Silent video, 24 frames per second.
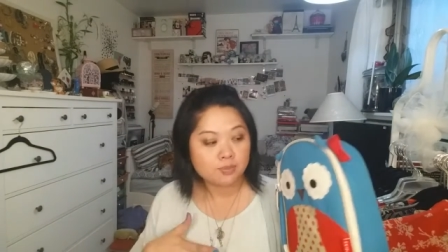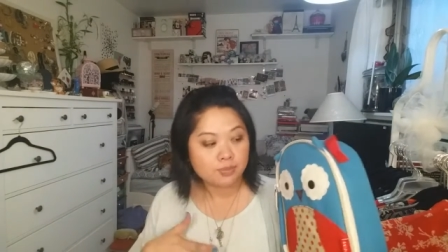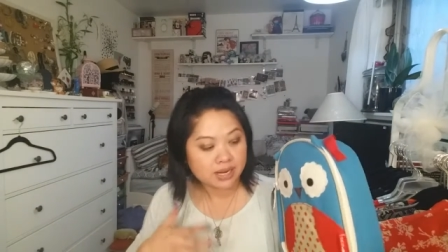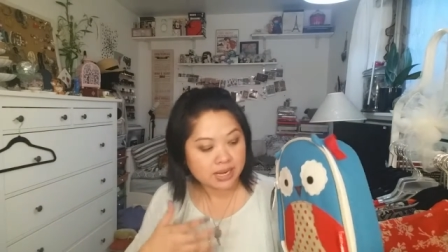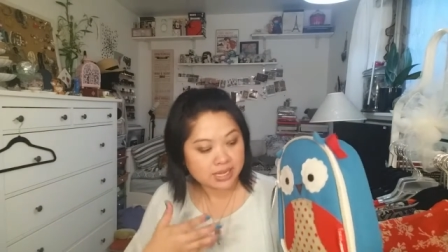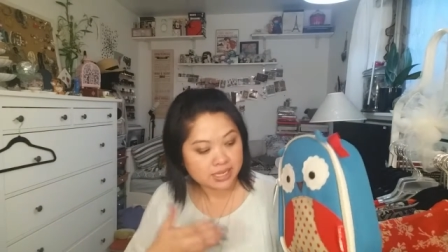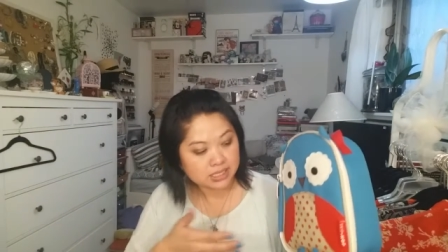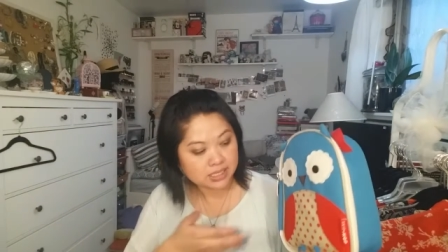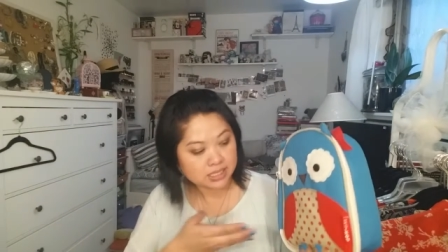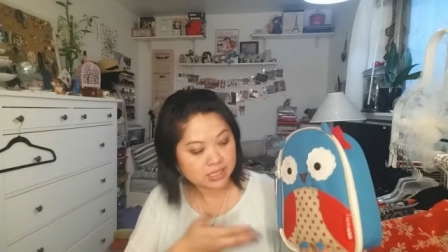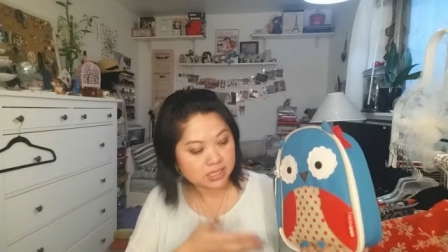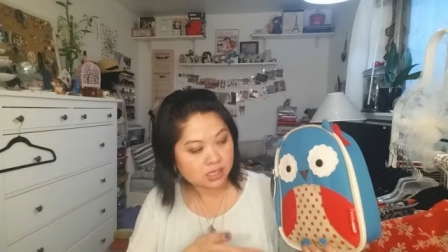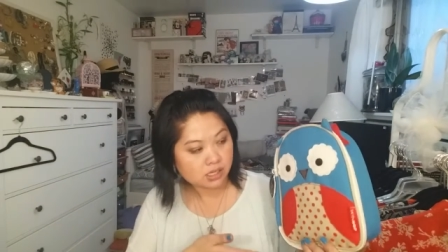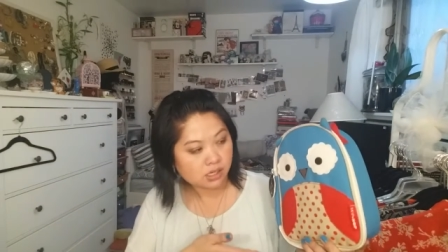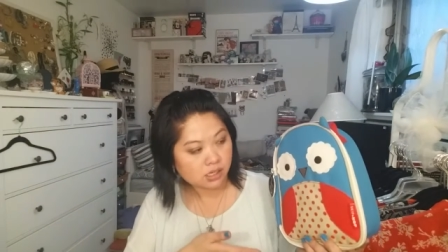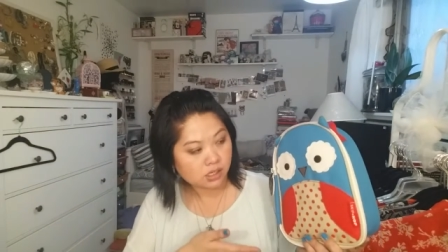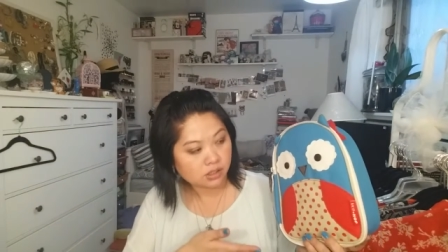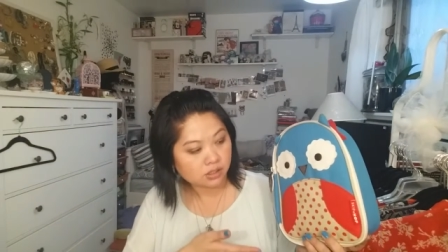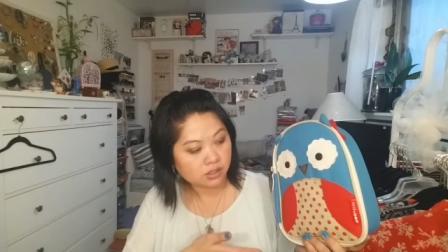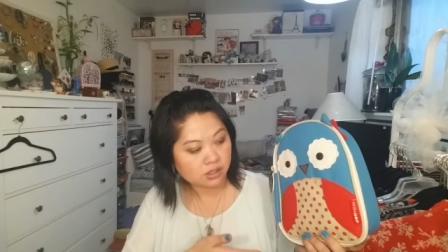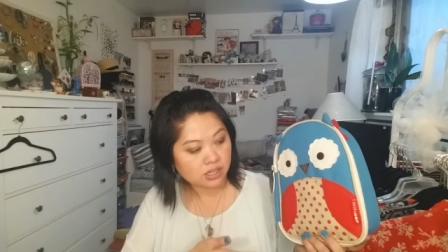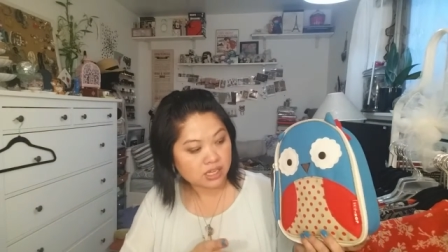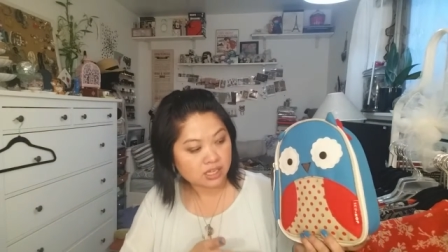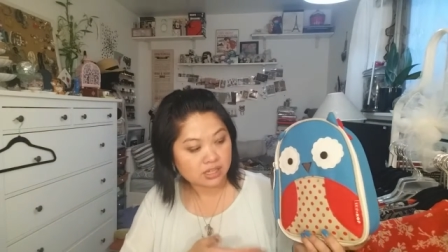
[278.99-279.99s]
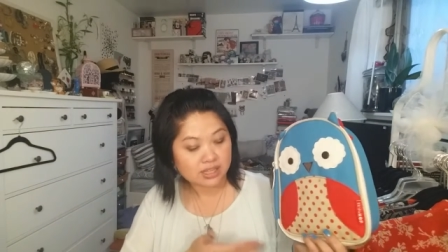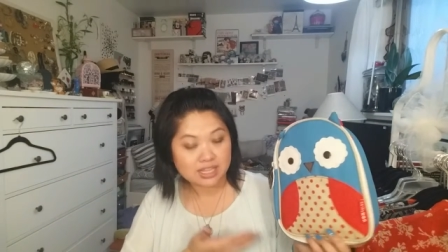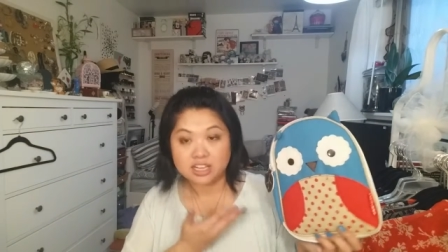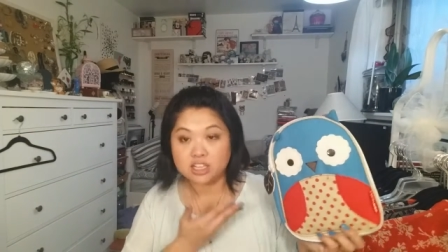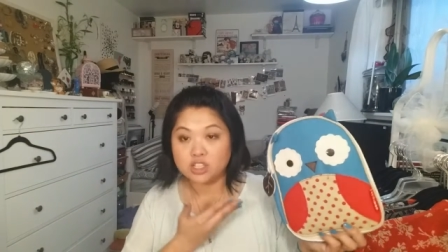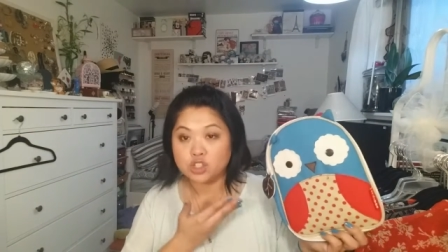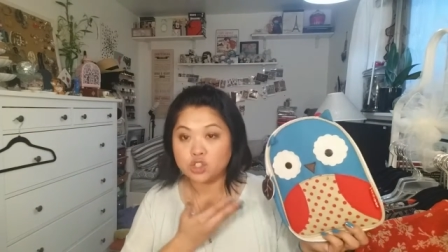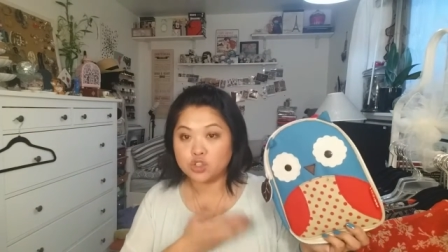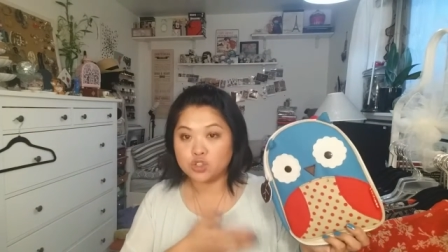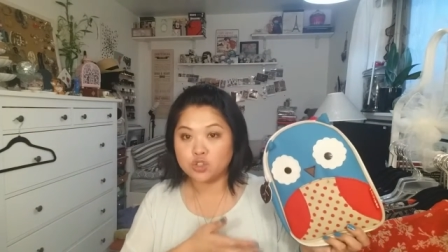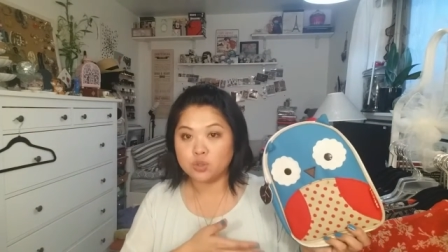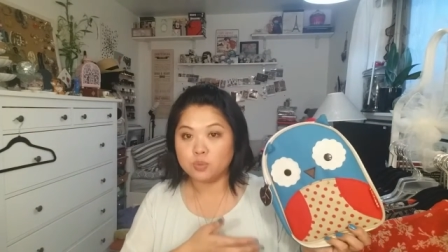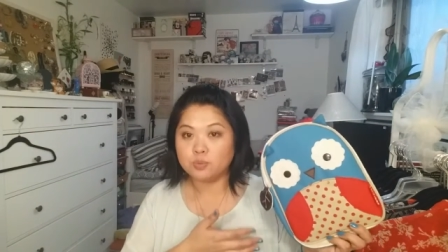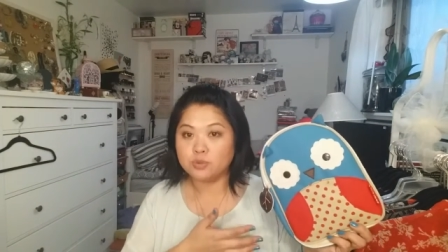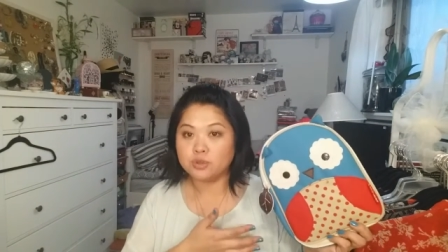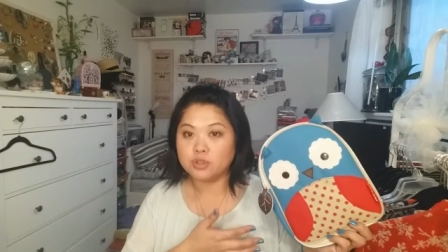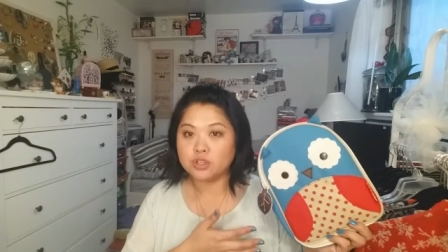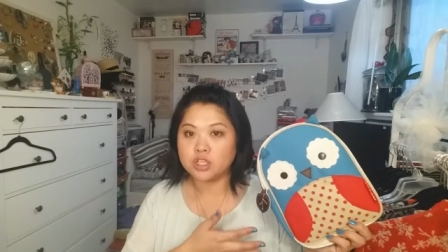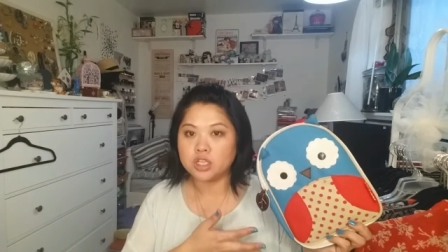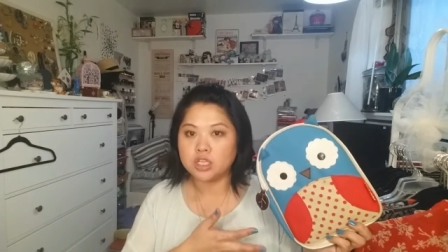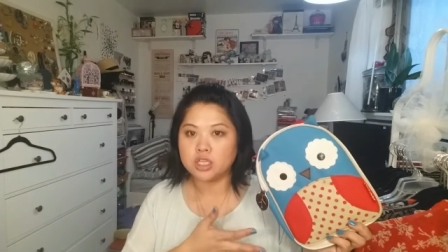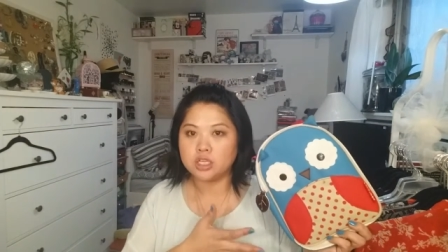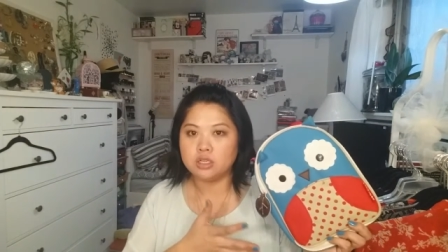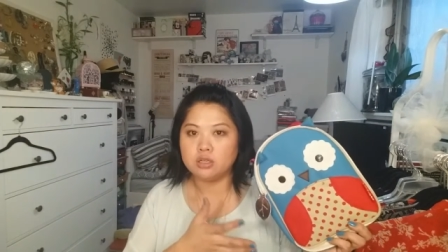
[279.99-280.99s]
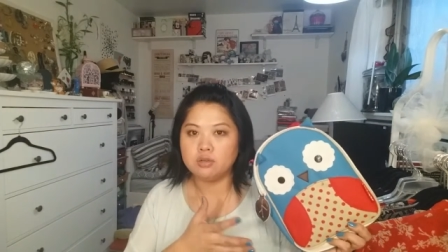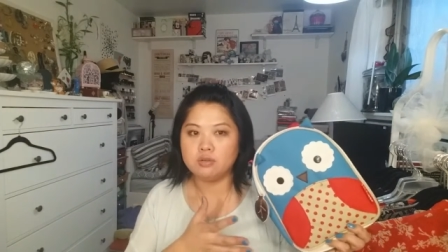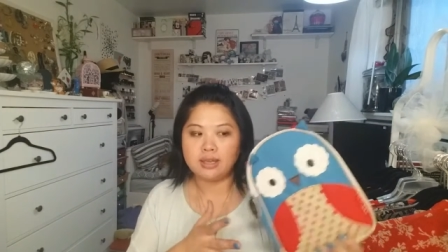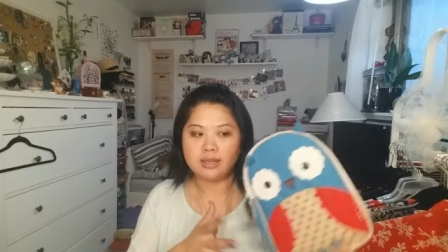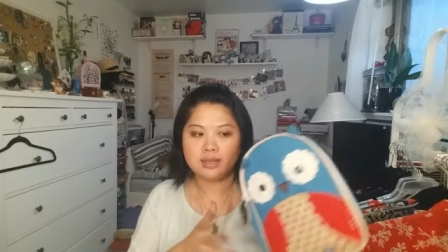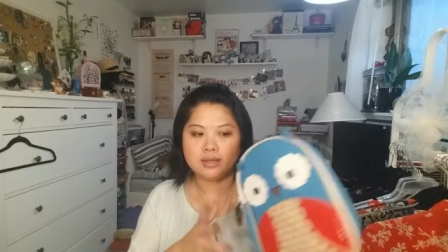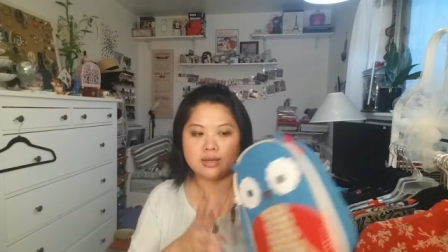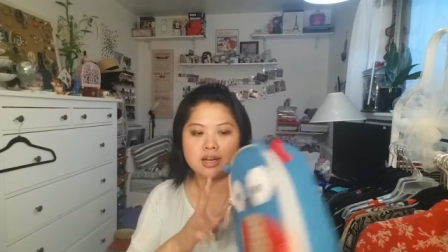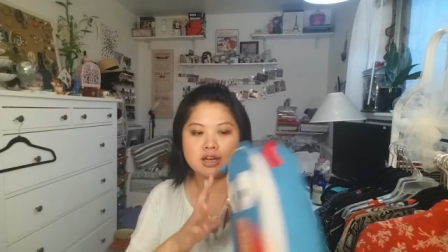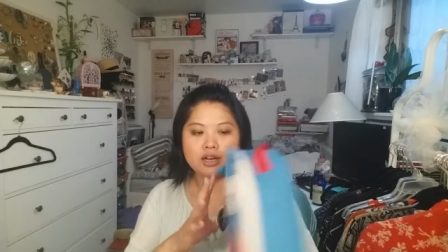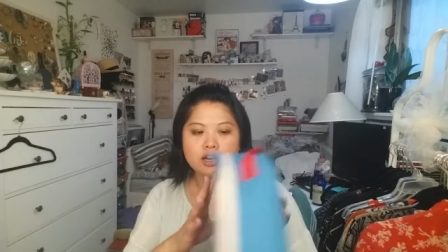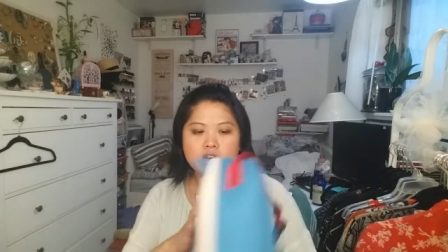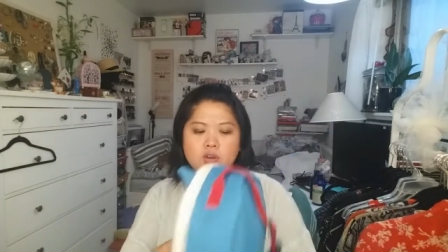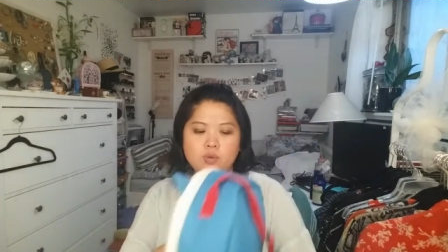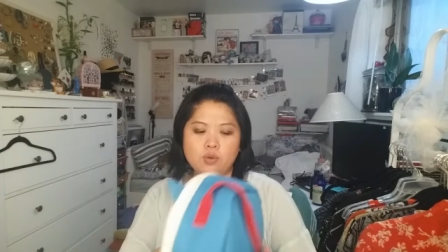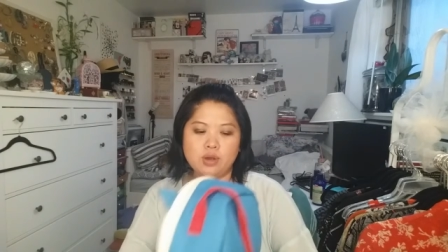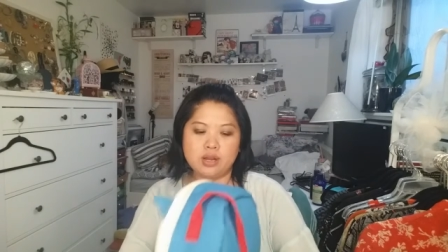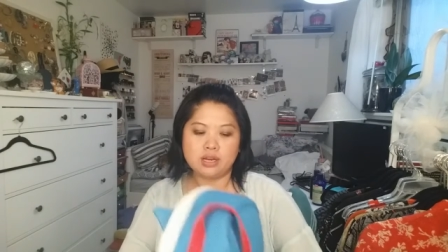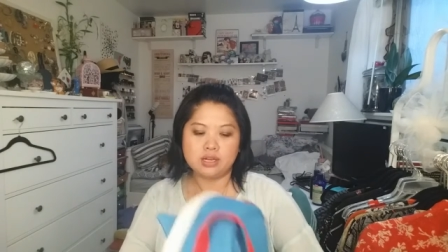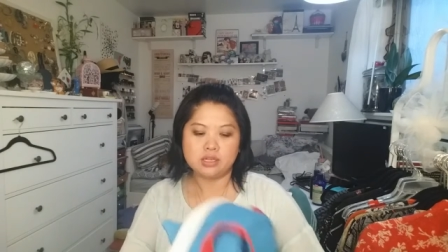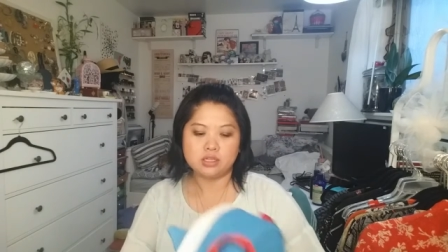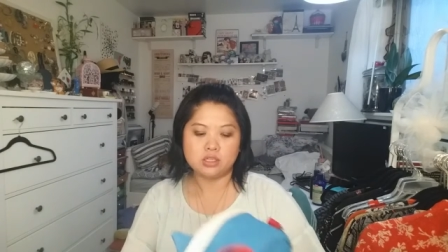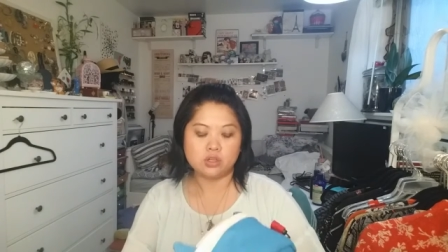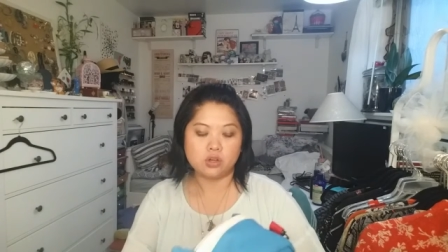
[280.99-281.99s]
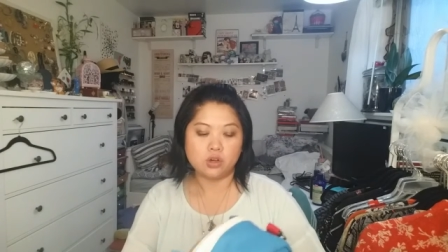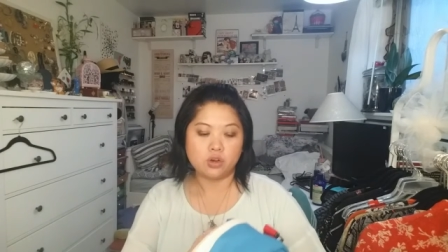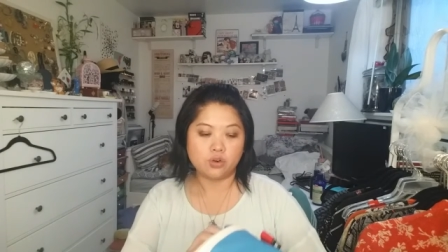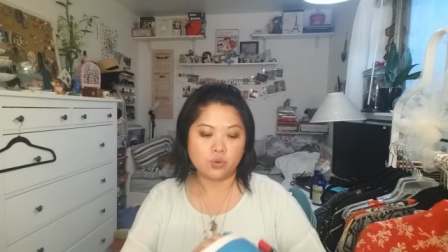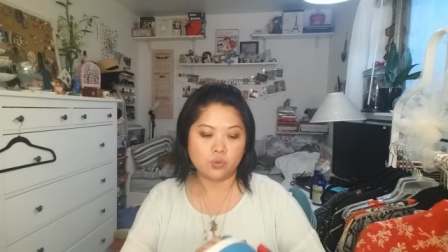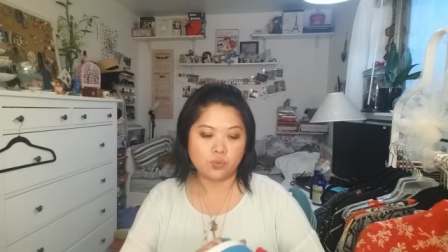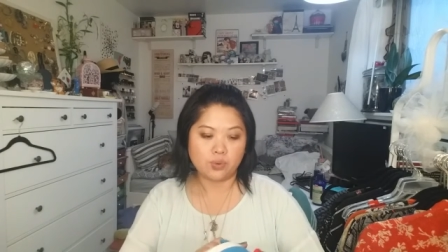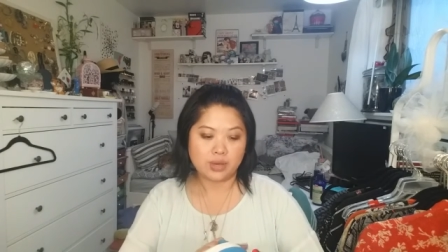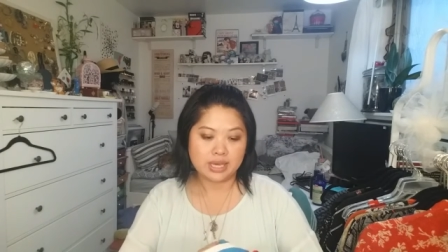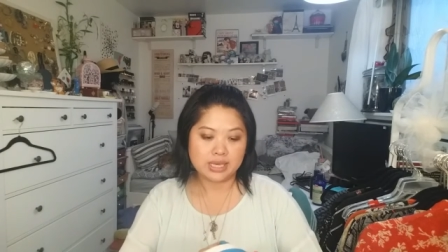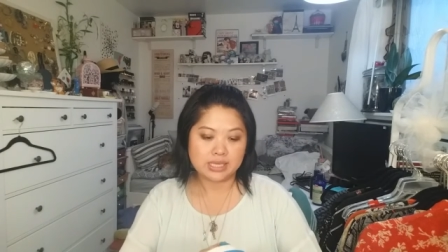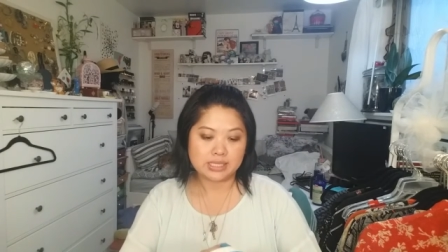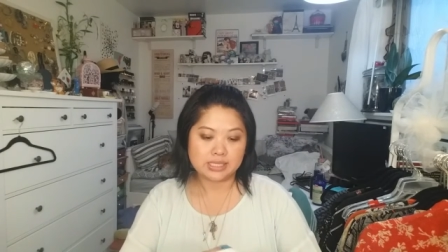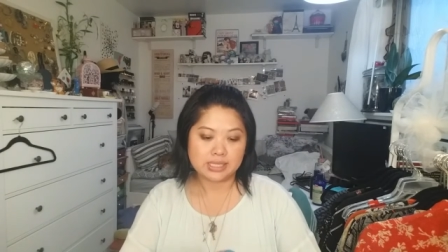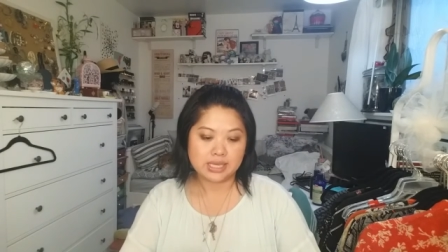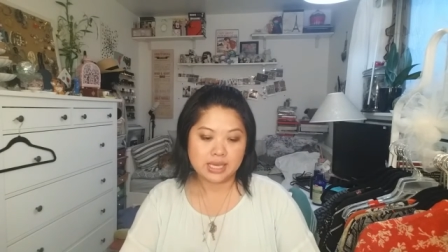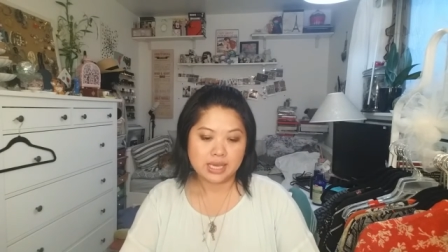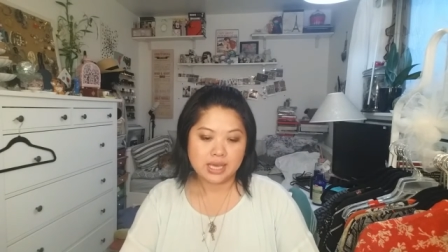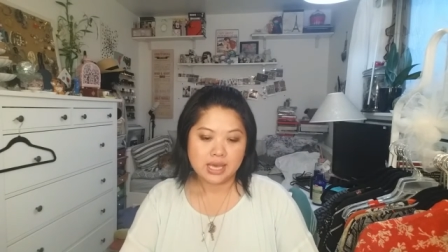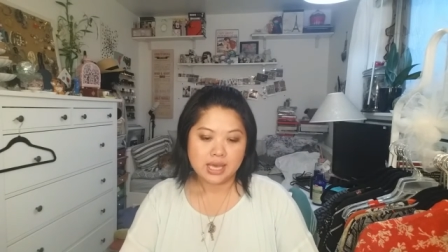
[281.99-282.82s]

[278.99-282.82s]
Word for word: but I still think that it's super cute and I didn't want it to go to waste.